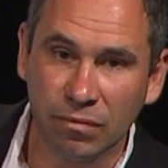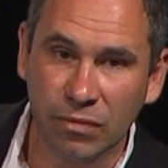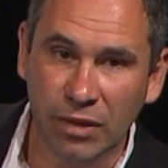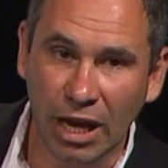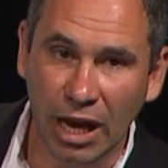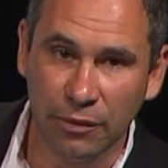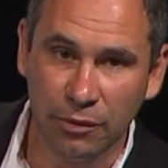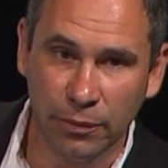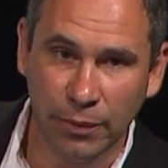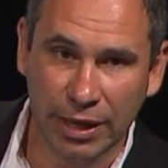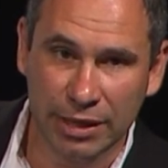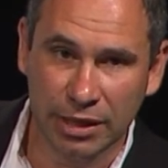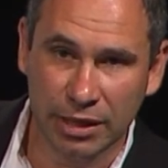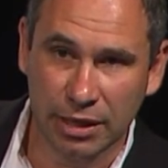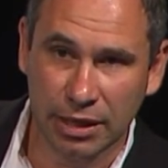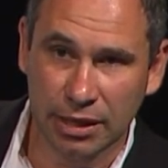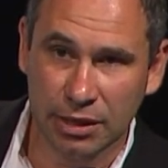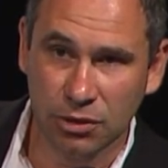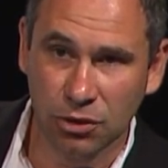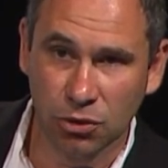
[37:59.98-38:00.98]

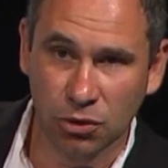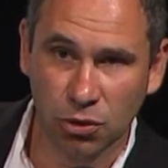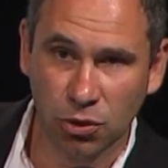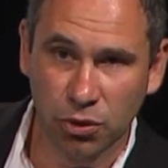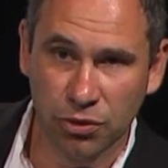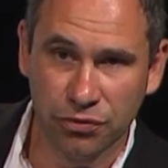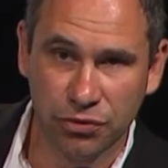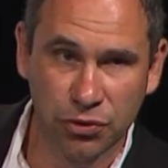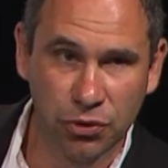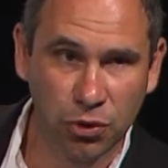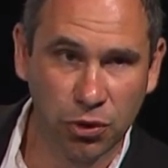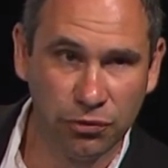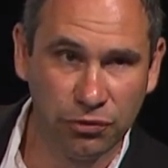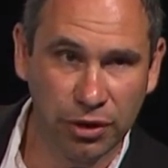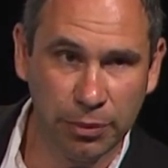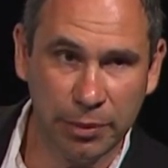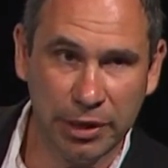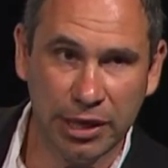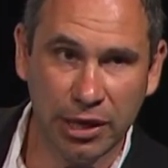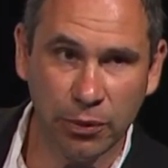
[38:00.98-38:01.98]
AV1, I don't know if you are
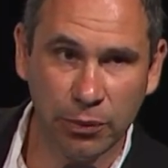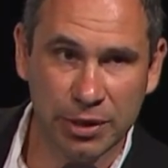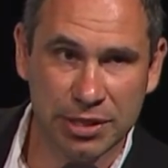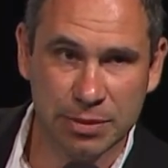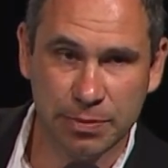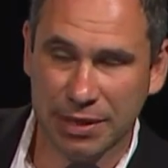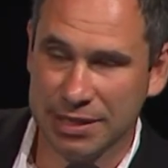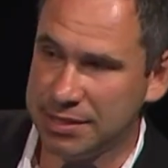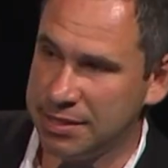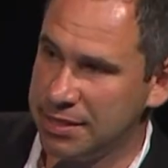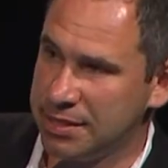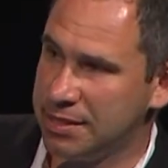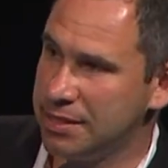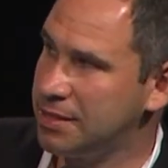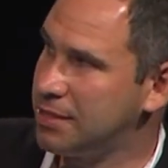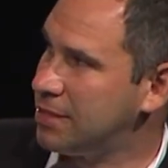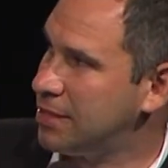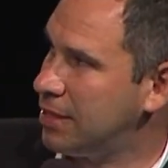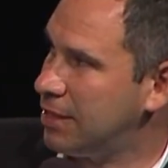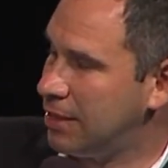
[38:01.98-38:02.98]
familiar with, but this
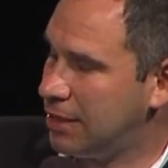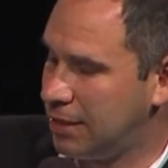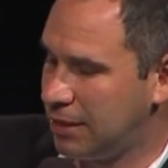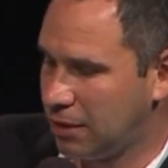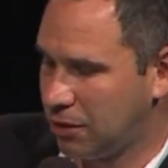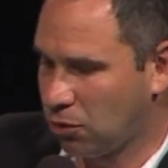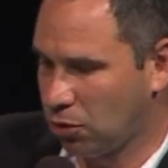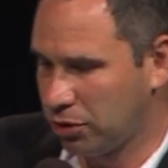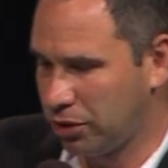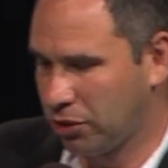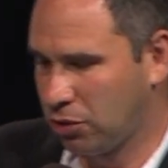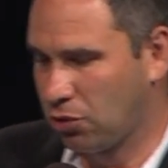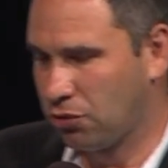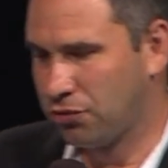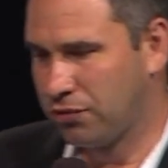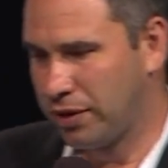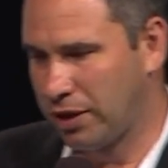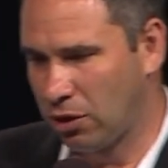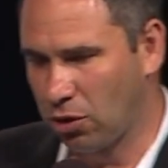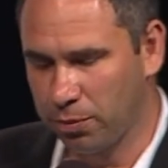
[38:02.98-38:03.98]
is a codec
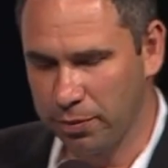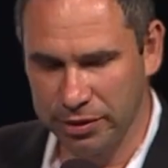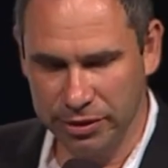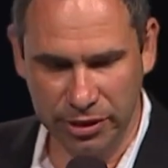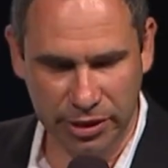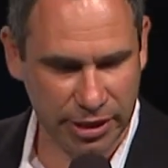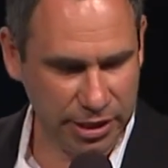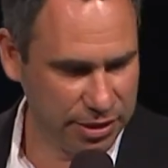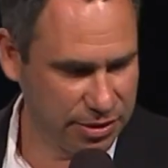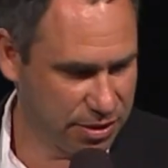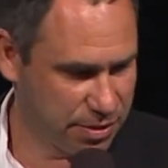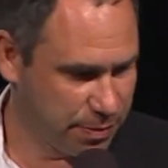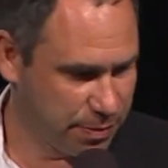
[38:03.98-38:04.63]
of Open Alliance